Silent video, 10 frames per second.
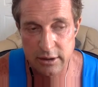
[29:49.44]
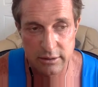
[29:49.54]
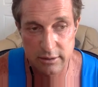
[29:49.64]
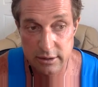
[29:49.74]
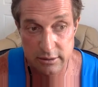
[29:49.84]

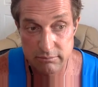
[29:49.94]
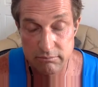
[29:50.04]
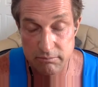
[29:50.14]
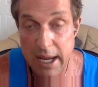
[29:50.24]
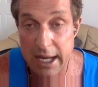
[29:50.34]
that
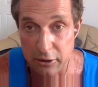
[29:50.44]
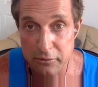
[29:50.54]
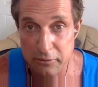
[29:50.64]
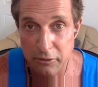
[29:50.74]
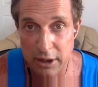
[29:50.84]
matter,
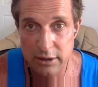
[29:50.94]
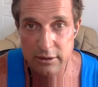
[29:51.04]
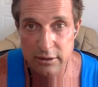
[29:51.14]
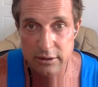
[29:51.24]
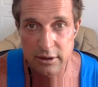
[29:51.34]
right?
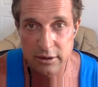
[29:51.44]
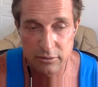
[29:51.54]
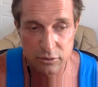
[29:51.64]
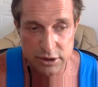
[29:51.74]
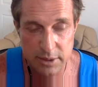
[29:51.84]
The
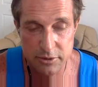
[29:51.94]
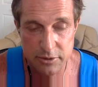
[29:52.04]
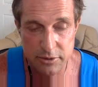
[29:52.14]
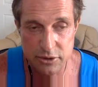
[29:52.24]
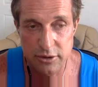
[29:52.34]
receptors
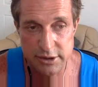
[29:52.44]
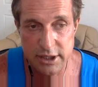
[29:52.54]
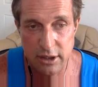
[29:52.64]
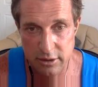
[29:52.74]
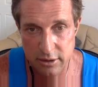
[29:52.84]
on the
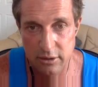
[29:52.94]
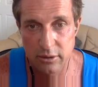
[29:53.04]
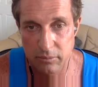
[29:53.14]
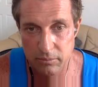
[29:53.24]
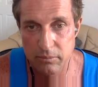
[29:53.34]
cell that
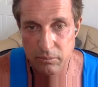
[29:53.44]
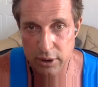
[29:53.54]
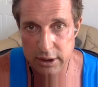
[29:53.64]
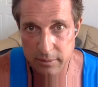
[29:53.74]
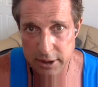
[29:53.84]
are bringing
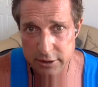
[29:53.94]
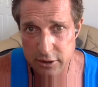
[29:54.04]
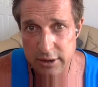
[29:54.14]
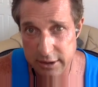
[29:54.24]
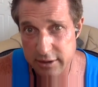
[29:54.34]
the melatonin
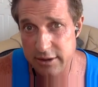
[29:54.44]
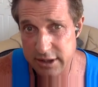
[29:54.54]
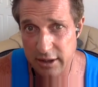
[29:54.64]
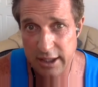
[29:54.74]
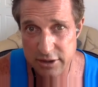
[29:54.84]
into the cell and
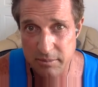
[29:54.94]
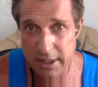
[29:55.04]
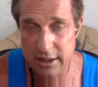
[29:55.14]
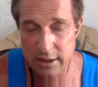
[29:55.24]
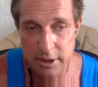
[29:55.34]
actually making
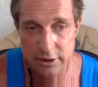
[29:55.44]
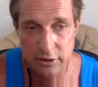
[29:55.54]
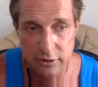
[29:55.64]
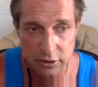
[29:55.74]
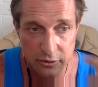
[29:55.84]
that melatonin
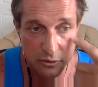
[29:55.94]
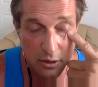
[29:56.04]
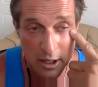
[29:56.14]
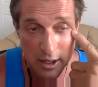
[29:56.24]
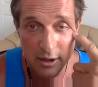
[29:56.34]
useful,
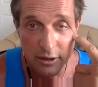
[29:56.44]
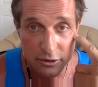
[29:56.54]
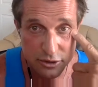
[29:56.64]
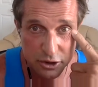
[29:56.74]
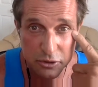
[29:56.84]
those
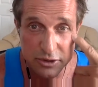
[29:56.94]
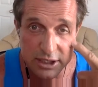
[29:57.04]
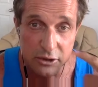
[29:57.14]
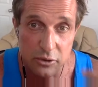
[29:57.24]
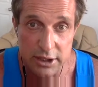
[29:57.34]
do
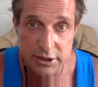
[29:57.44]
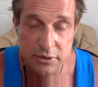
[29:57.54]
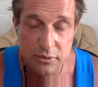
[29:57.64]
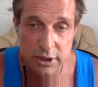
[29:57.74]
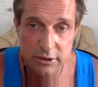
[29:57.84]
decrease
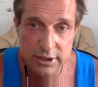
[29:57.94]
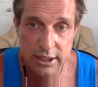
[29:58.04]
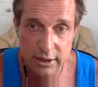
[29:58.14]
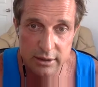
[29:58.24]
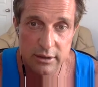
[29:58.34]
when you
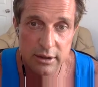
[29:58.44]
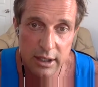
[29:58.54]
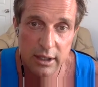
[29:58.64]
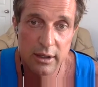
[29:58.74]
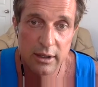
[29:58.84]
take
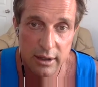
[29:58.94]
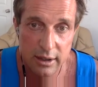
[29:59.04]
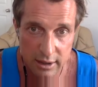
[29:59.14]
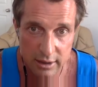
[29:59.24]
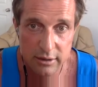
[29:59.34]

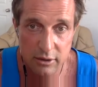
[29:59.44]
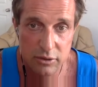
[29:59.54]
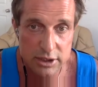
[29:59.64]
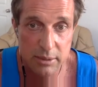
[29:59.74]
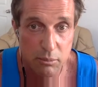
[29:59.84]
you
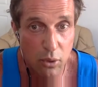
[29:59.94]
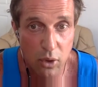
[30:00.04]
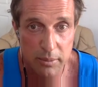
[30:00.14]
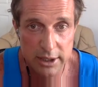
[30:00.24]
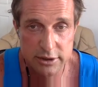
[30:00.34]
take more
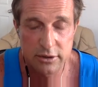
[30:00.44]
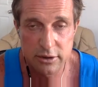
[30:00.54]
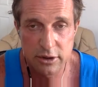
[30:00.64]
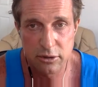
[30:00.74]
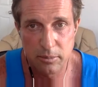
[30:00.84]
melatonin
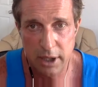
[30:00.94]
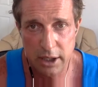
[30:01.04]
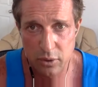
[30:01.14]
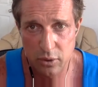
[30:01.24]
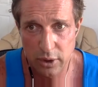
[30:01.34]
than your body
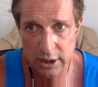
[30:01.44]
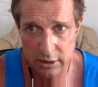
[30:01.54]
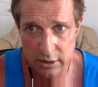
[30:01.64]
would ordinarily